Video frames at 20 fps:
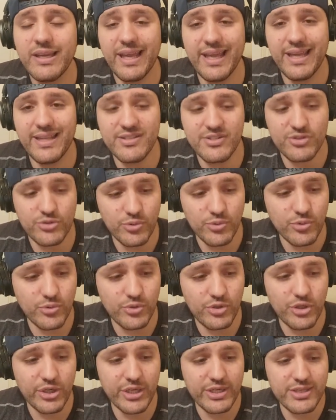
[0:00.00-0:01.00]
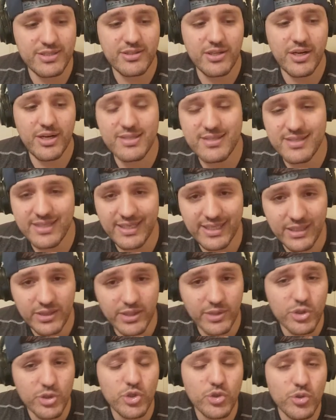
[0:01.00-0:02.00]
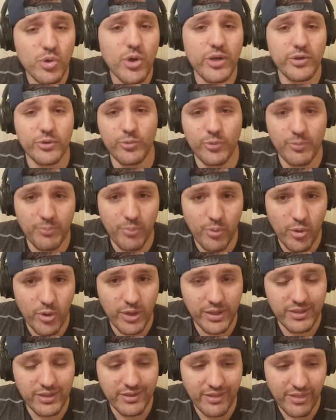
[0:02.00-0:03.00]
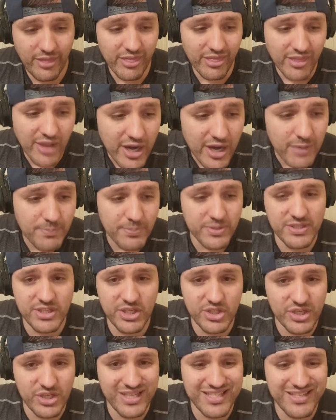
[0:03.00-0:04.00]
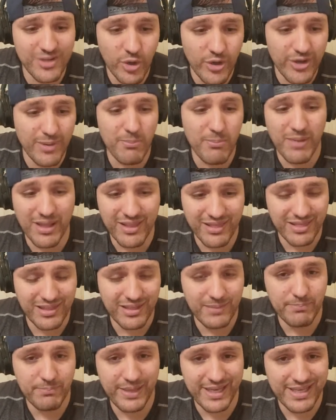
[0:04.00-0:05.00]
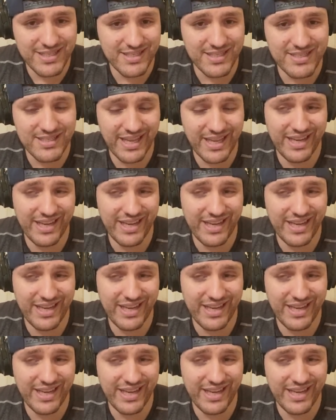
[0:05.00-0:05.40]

and soon you're going to start seeing the short report, their positions on a monthly basis.